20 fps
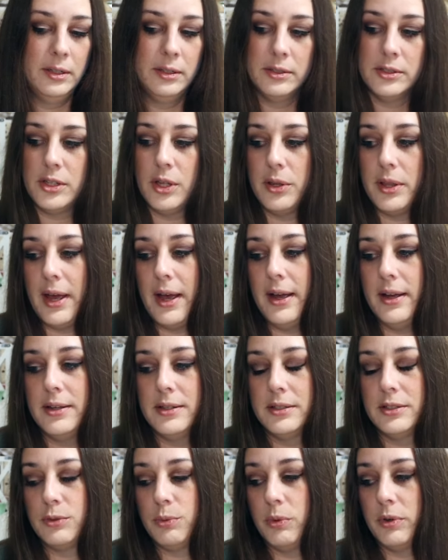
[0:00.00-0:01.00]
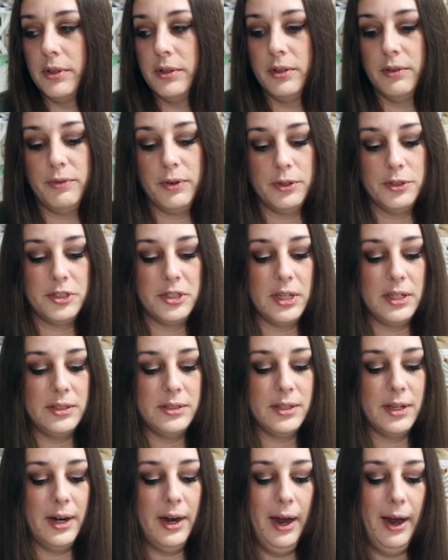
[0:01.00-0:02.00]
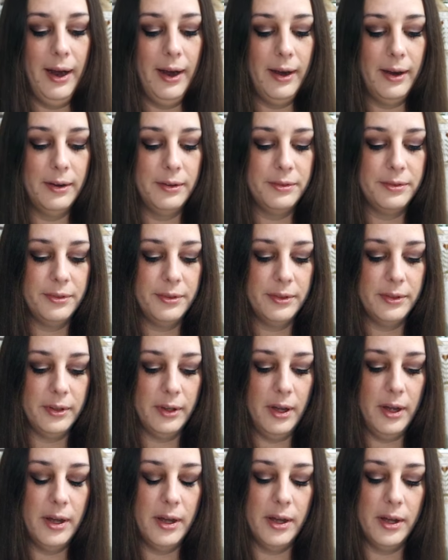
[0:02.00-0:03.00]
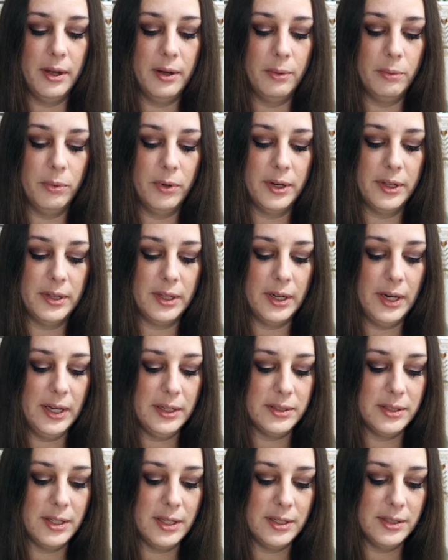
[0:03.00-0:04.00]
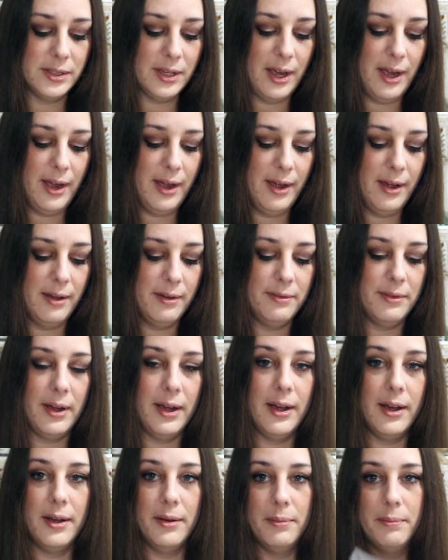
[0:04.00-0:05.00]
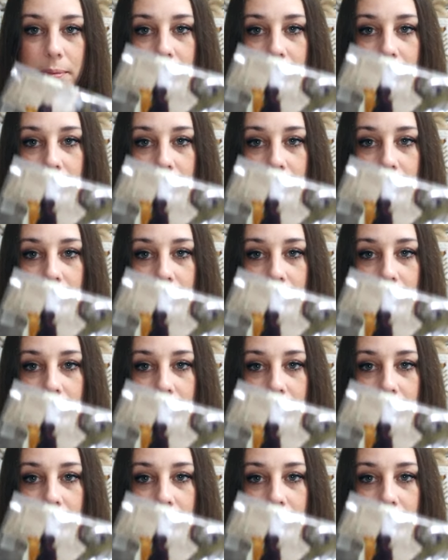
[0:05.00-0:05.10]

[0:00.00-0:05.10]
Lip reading: So that is one of the first things that I have. One of the next things I have, I